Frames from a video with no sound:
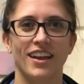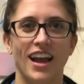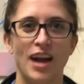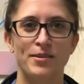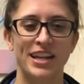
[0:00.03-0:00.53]

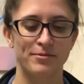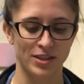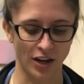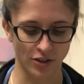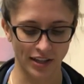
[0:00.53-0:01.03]
Hi, my name is
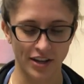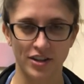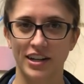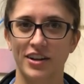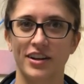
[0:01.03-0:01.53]
Dr.
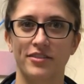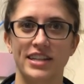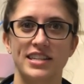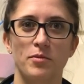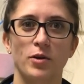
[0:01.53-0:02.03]
Lander here at
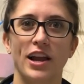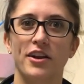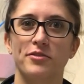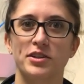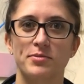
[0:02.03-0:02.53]
Advanced Animal
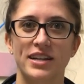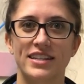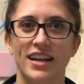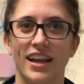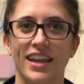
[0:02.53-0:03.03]
Care in Richmond,
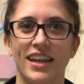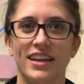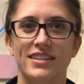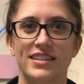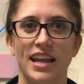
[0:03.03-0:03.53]
Kentucky,
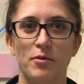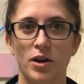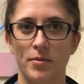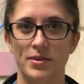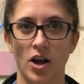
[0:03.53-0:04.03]
and today we're
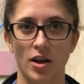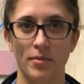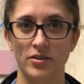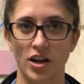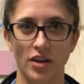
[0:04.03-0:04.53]
going to be talking
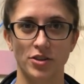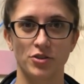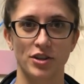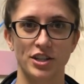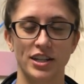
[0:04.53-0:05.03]
about dog
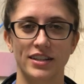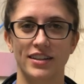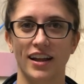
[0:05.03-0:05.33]
nutrition.